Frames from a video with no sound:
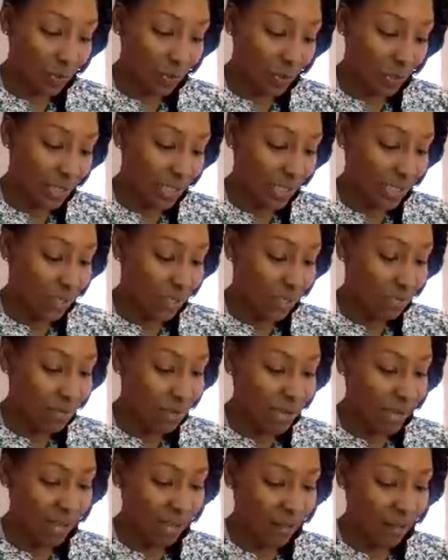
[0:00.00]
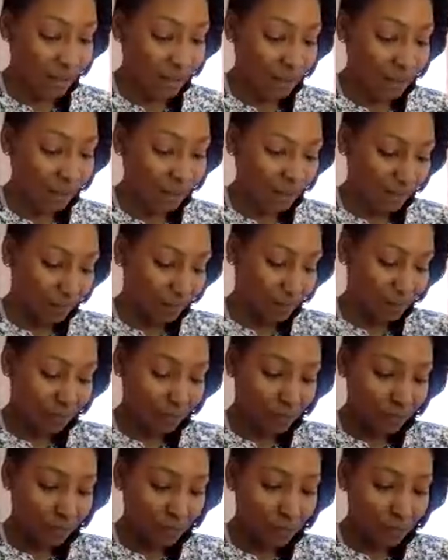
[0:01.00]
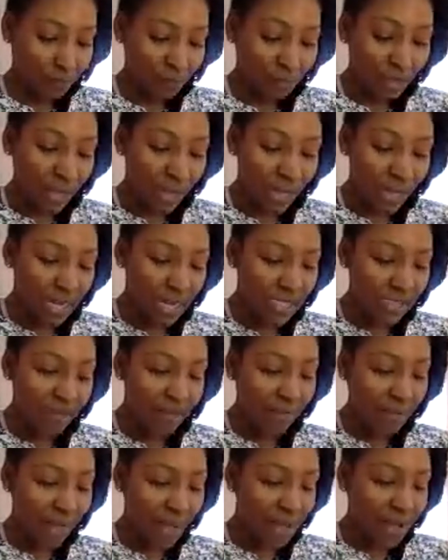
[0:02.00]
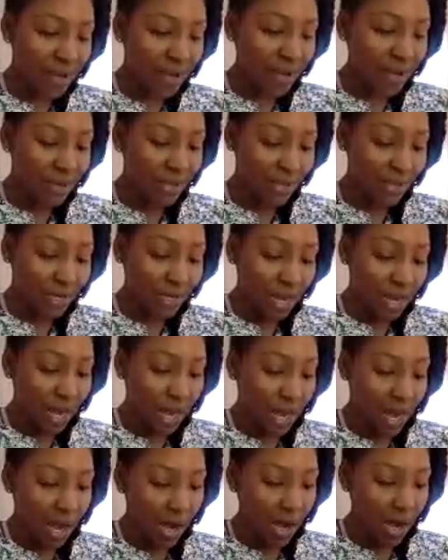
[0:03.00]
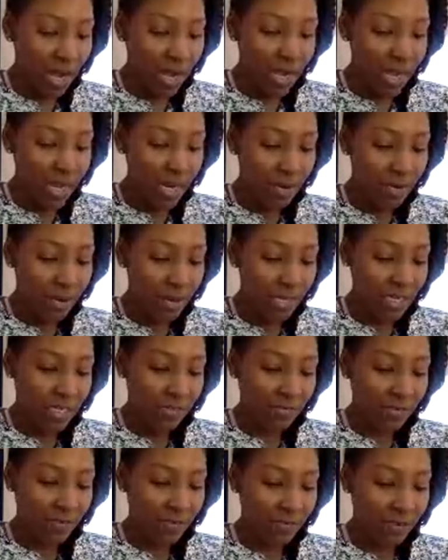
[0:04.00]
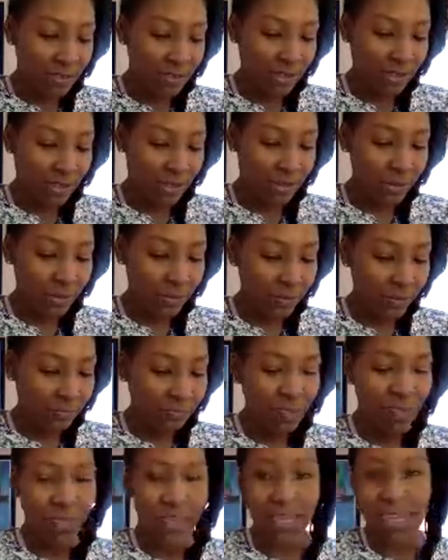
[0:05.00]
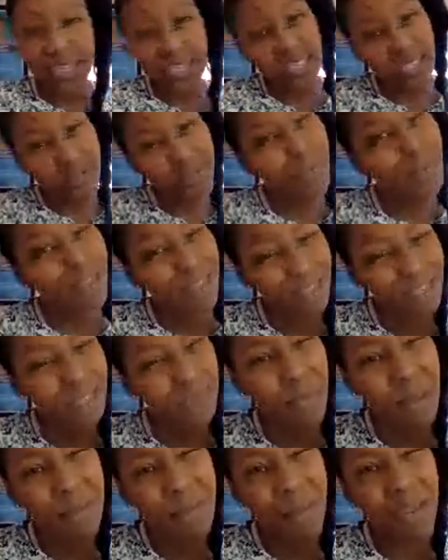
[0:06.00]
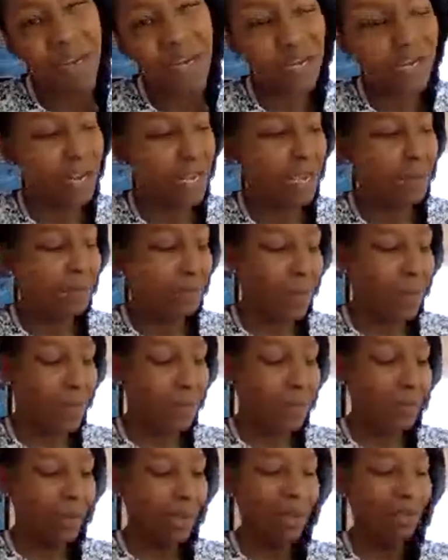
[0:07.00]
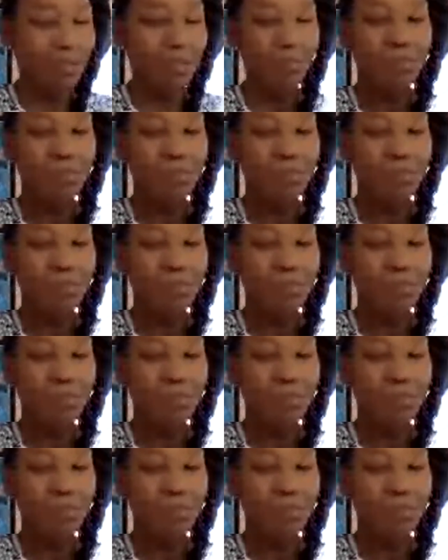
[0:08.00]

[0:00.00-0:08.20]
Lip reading: Cherie Smith. And it's found on page 52. And Smith is my maiden name, by the way.